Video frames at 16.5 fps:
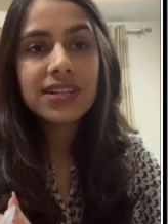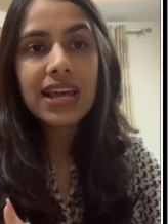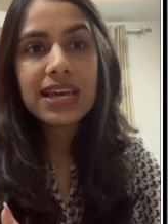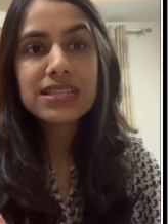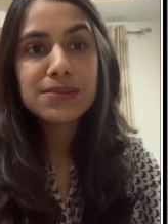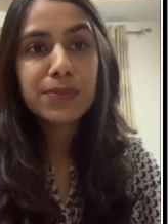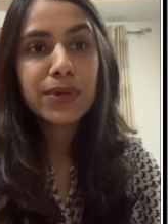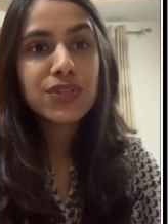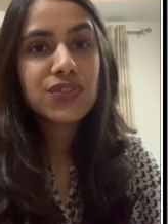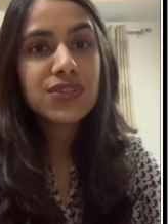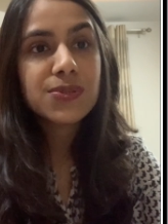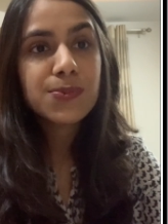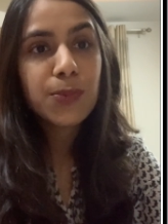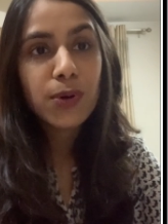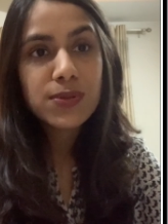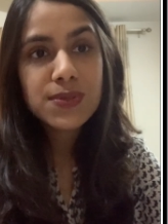as much as
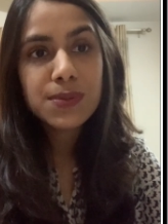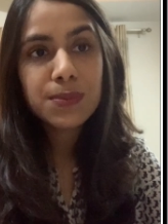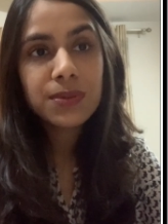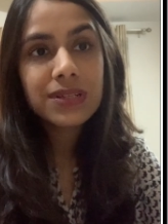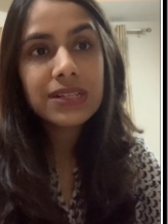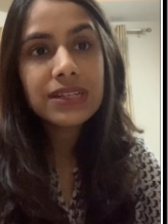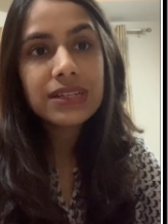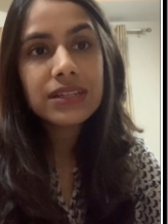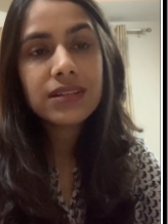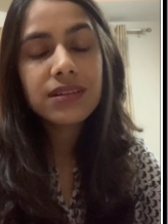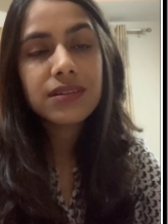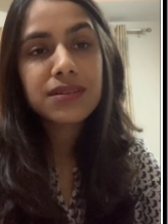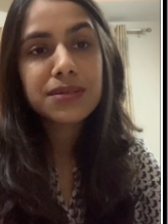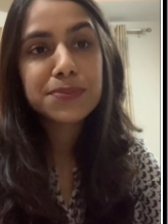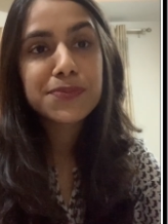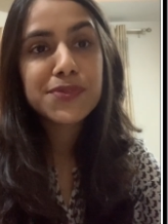possible in
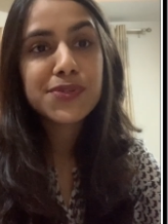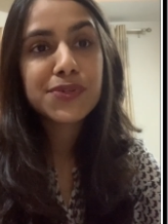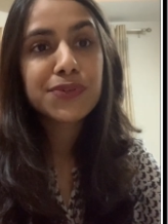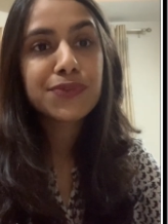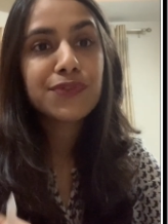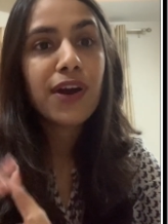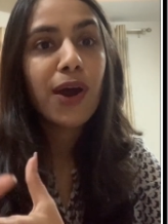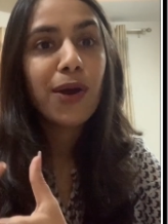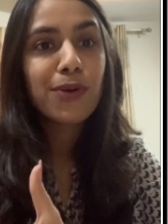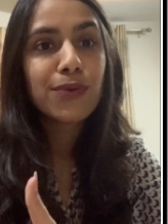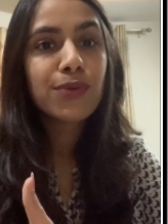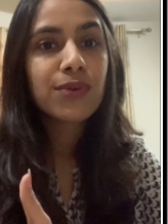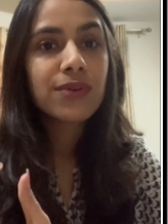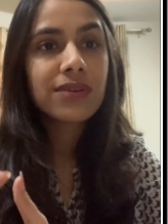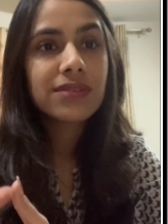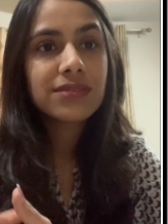terms of
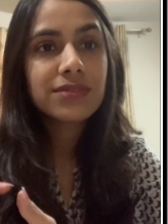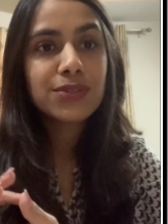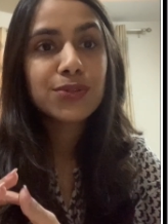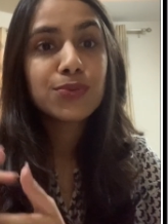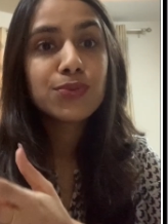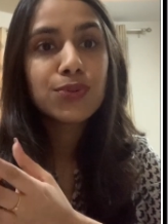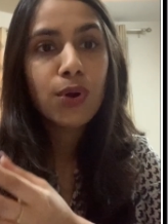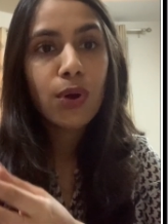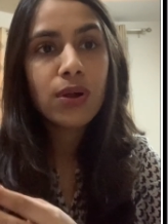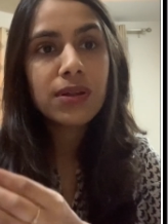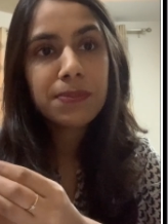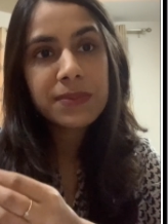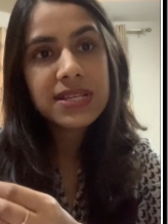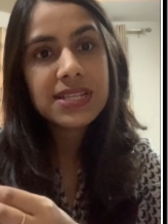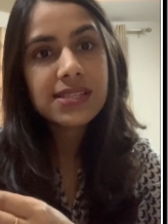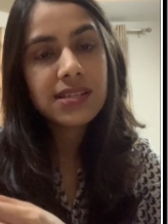how to not
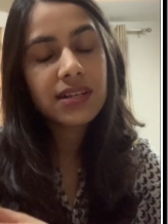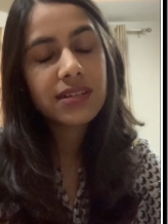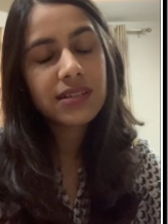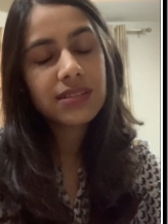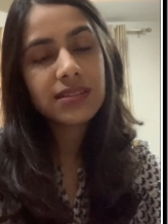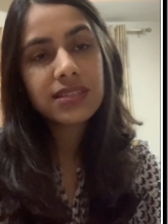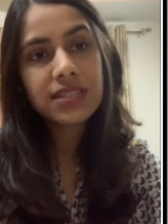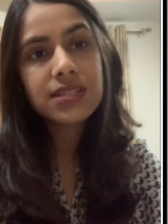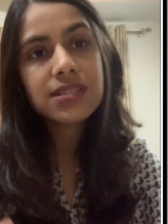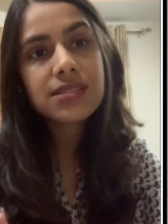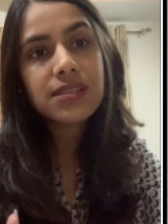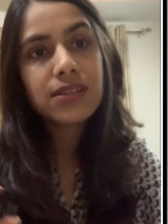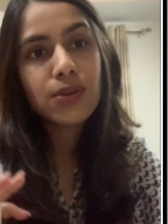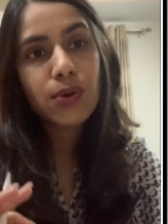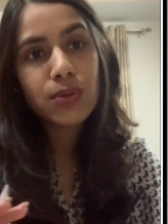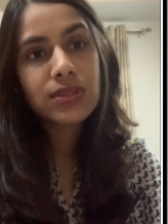miss certain things
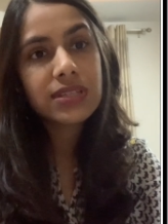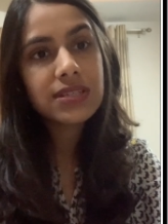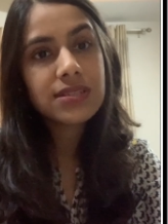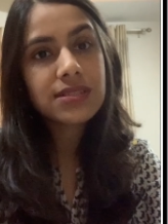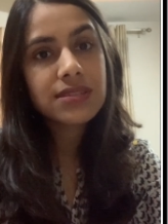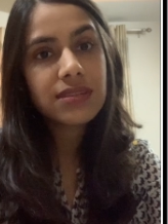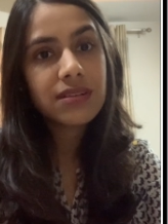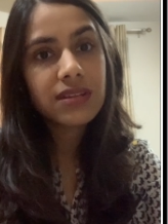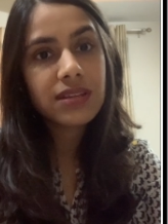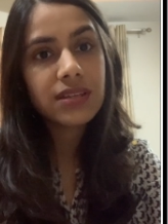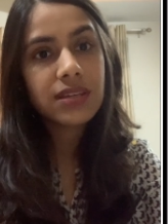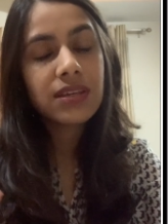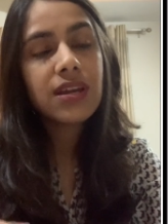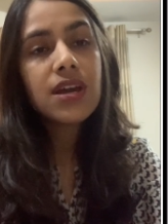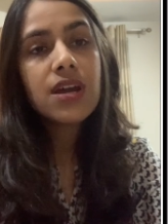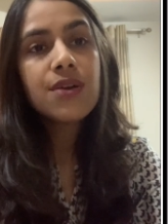in all these
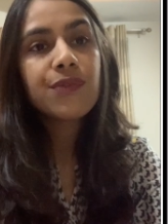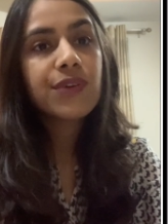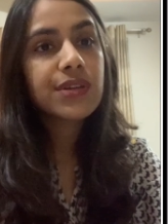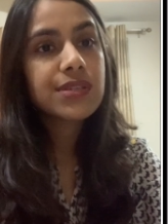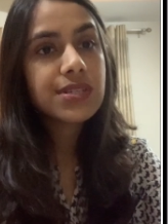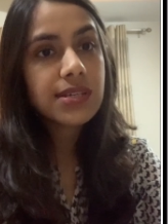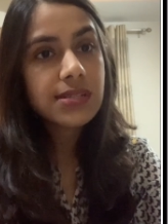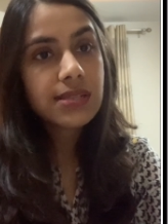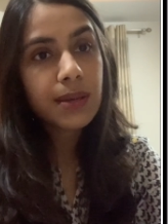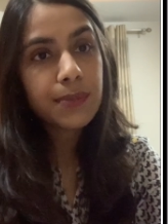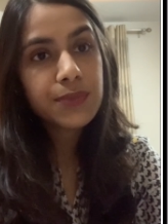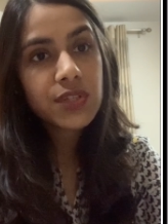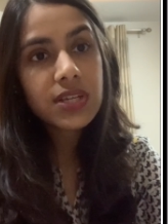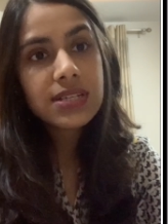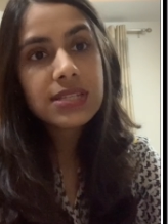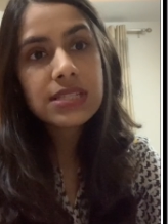three first year
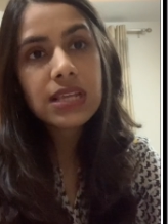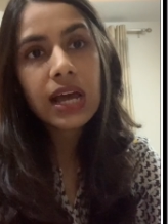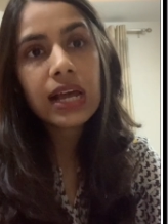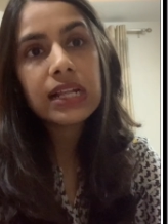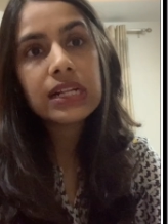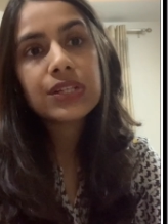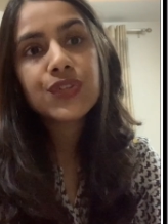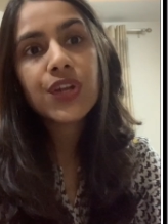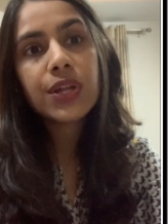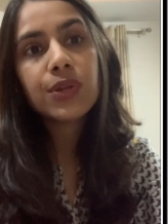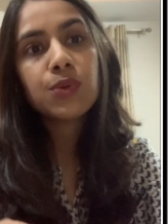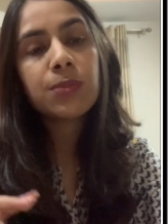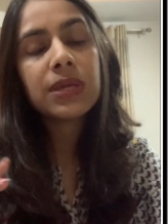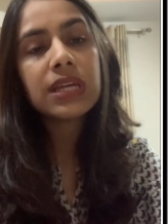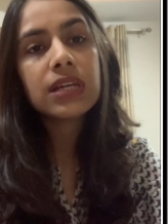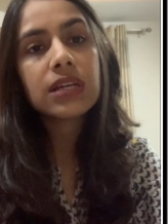subjects. I'll try to
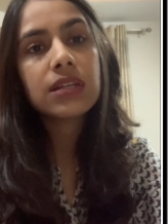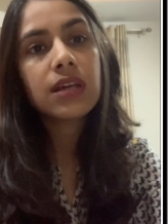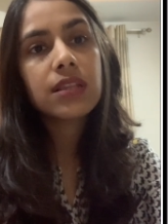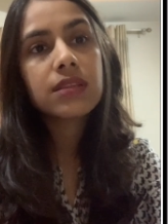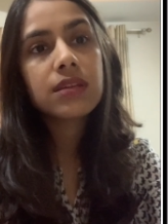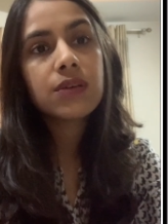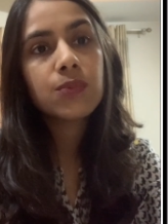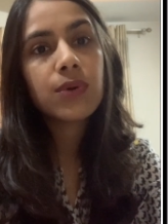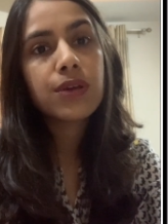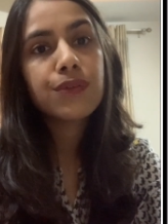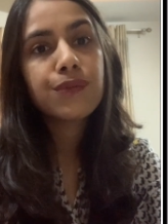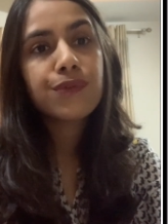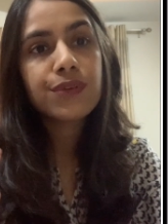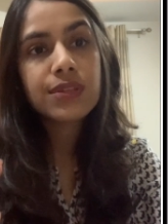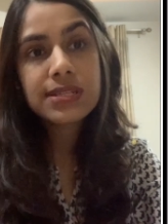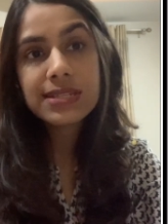make another one
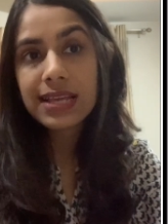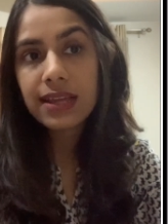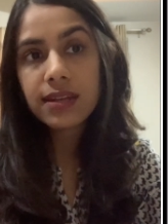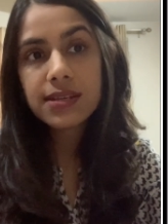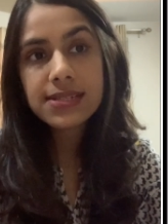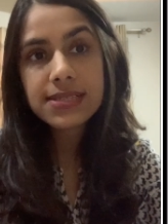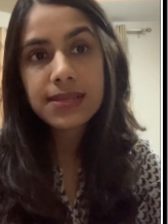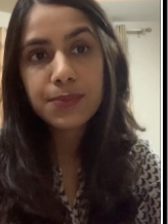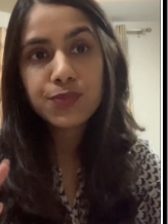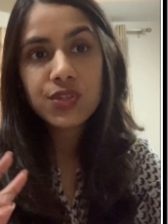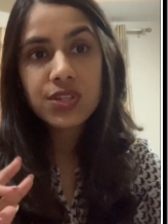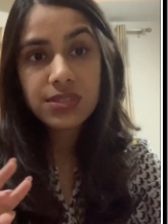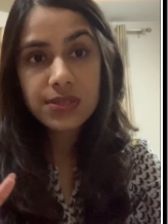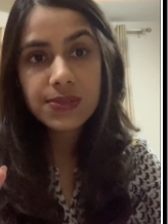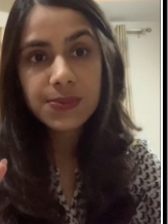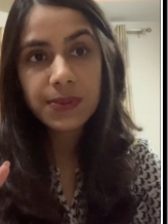for the second year
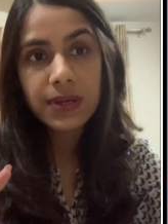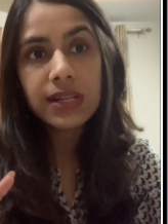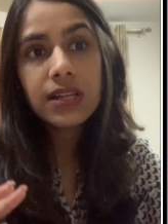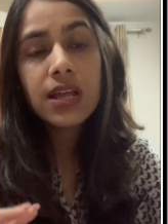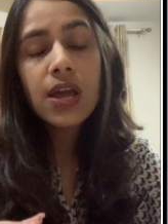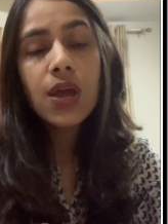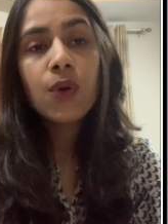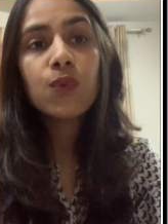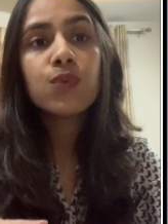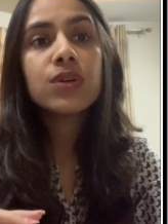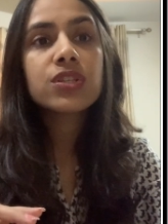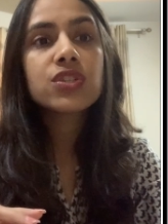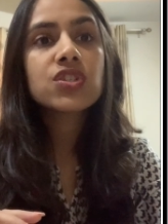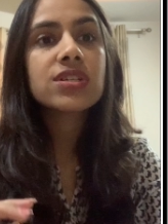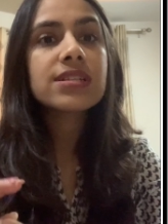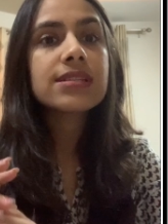subjects as well,
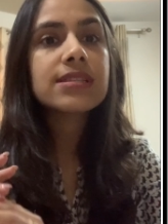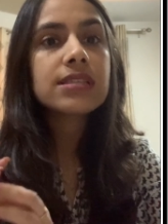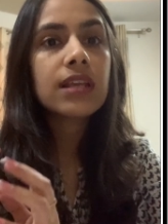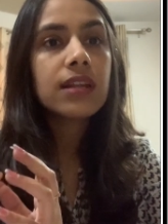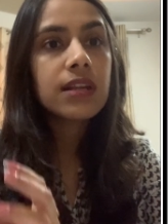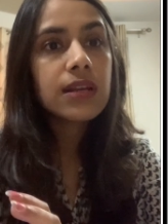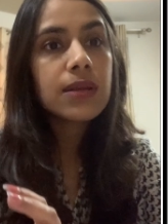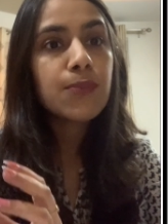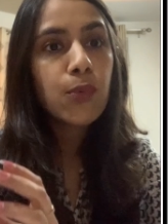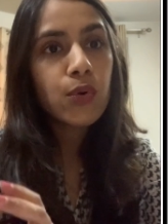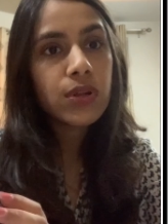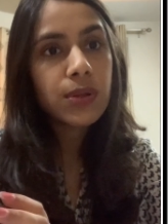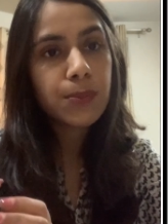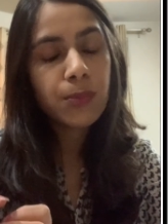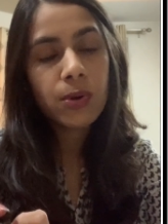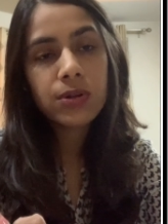which is a little more
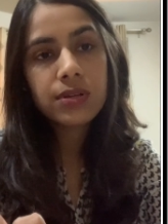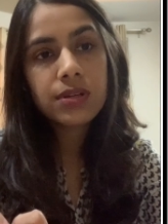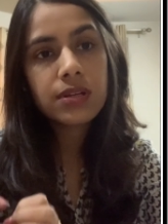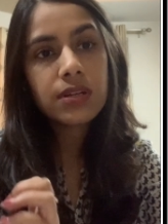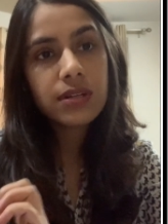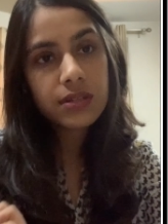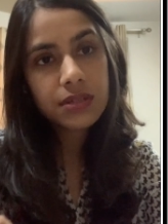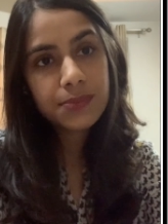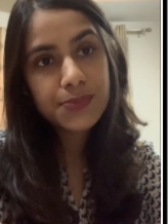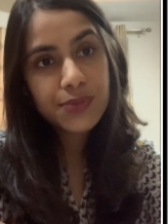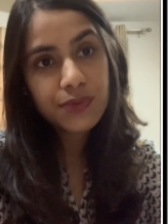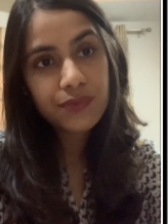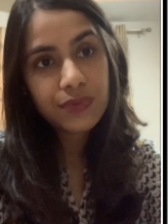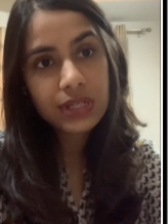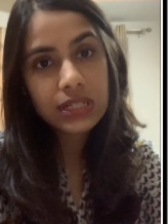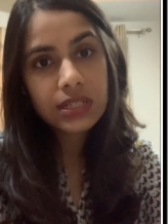important in terms
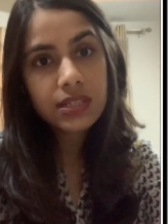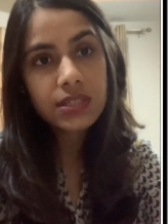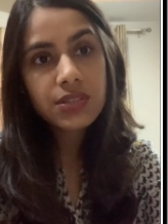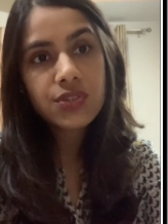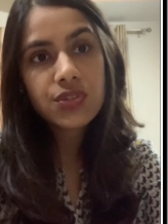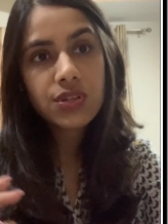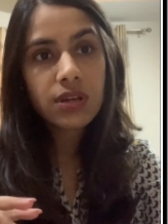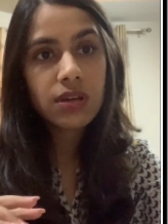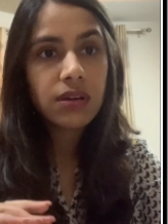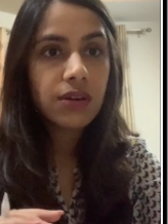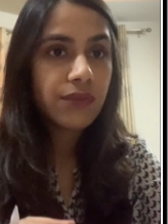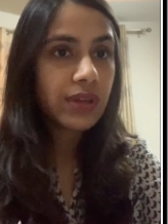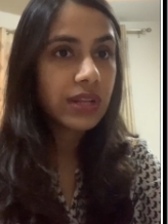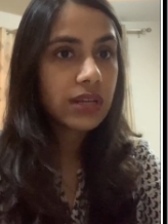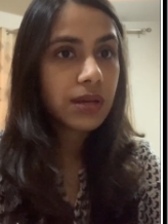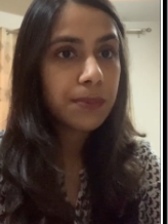of weightage uh,
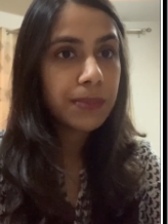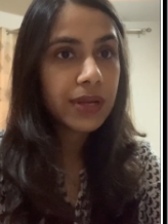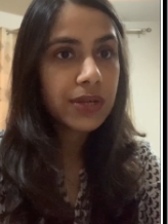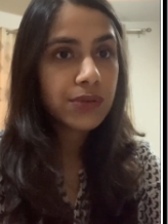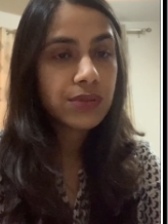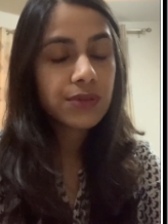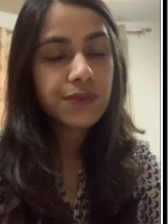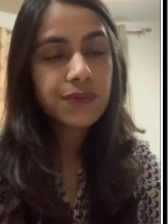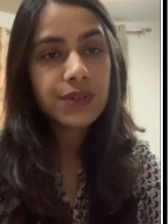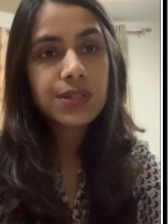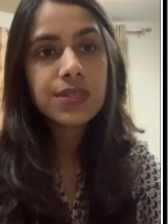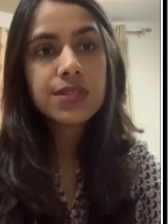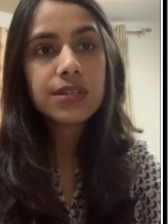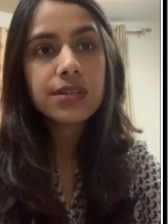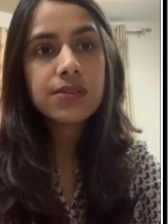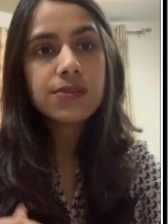when compared to the
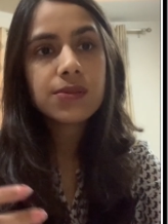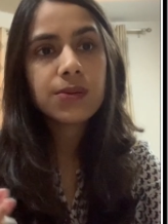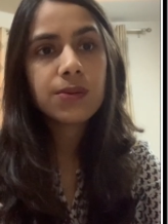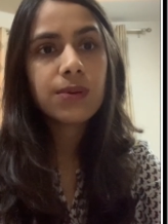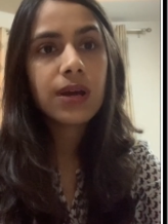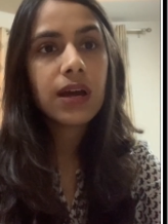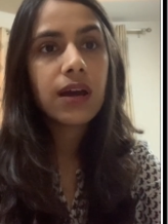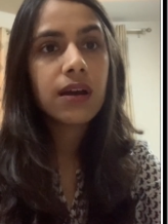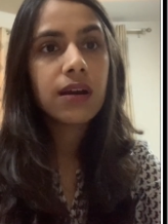first year. So uh,